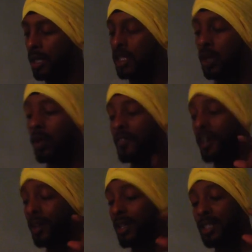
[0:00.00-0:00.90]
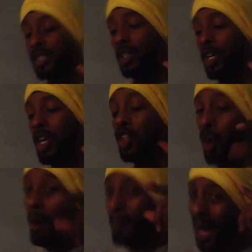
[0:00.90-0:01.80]
to reveal unto
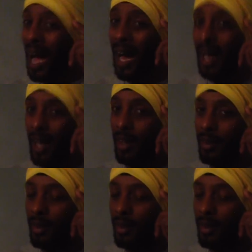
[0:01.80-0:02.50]
your mind